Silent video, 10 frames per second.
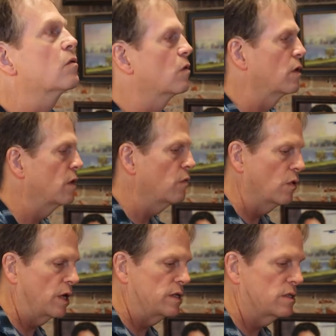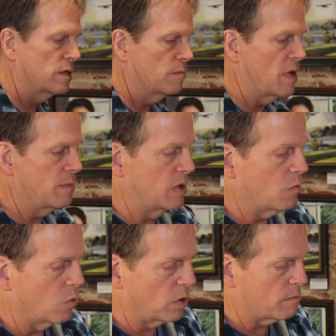We're going to want it to maybe
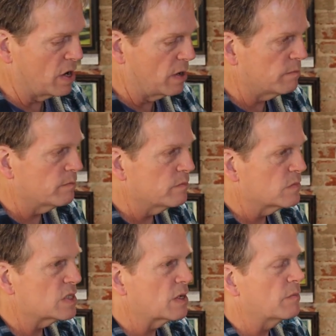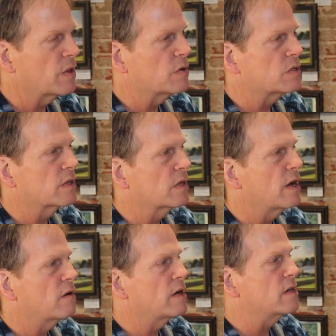warm up some of those
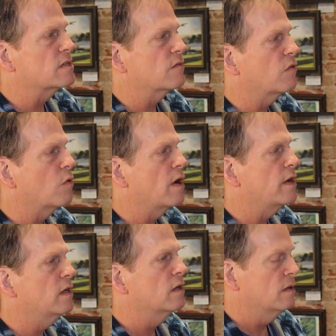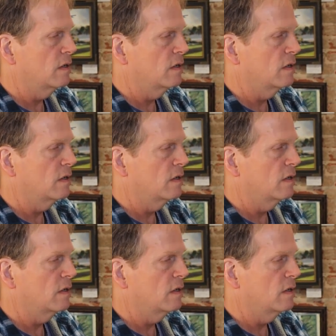little areas of white.